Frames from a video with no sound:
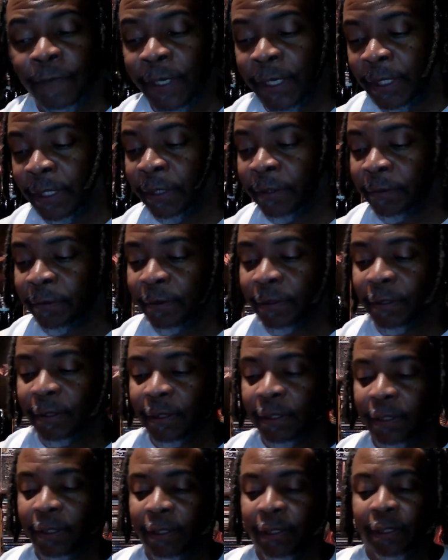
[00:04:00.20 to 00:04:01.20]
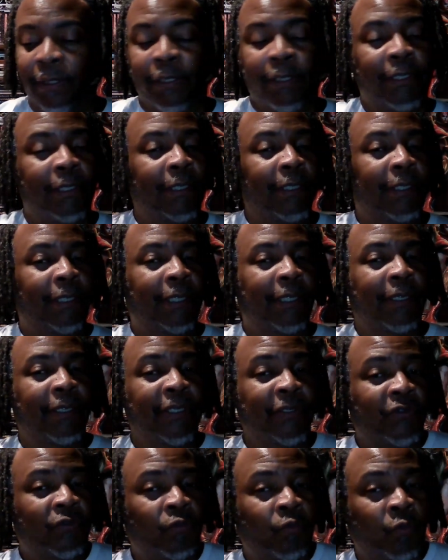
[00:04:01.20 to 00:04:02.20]
fan
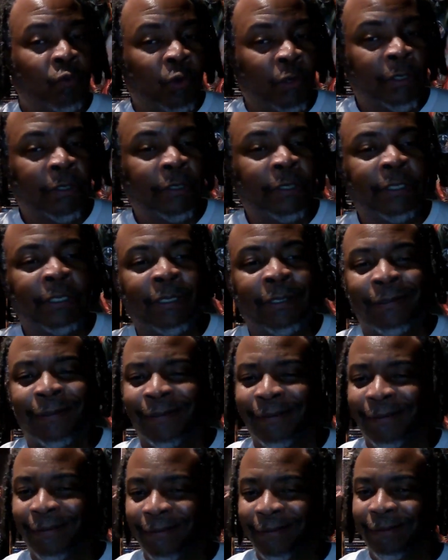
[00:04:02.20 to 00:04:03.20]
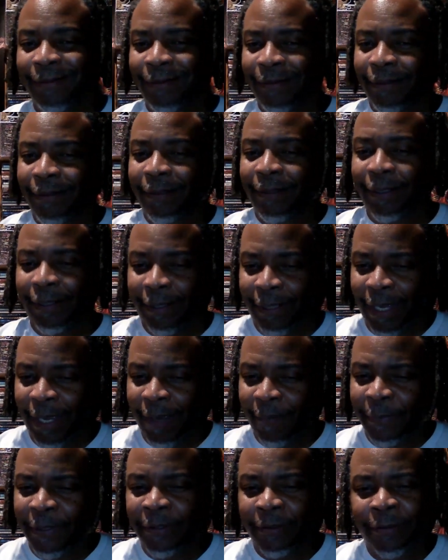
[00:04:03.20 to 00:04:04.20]
has really
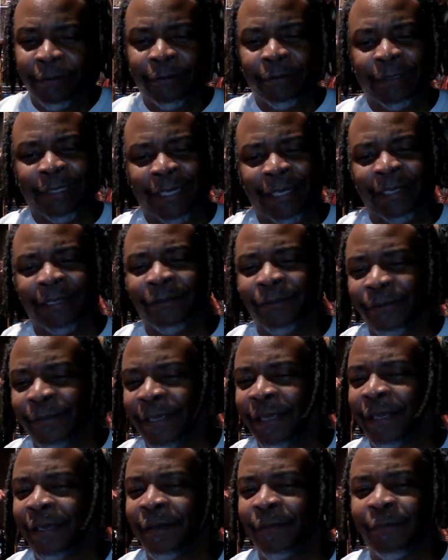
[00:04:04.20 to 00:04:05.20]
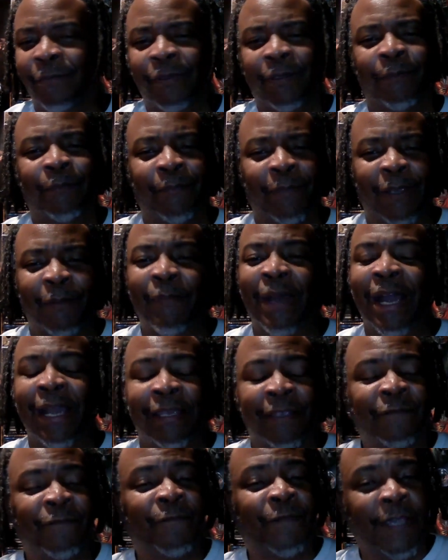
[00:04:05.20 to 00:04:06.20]
got me a little like, okay, am
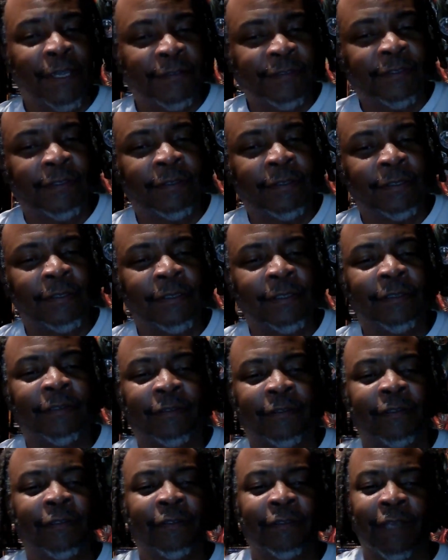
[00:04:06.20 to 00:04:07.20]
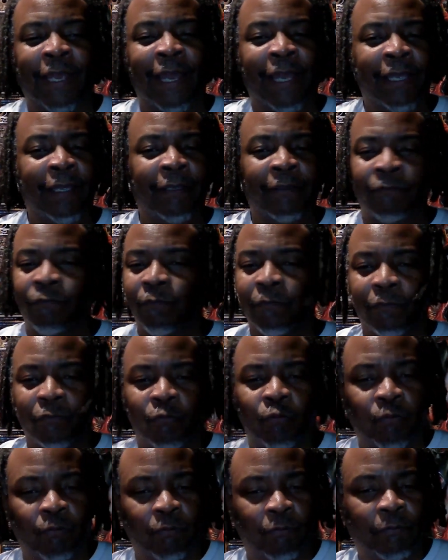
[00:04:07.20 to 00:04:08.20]
I invested in this as I
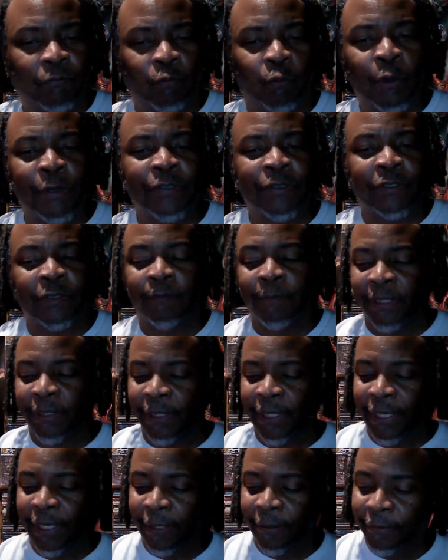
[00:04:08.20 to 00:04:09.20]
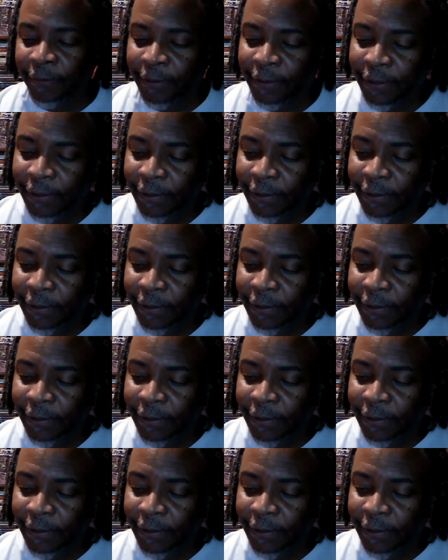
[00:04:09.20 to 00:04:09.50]
want to be now?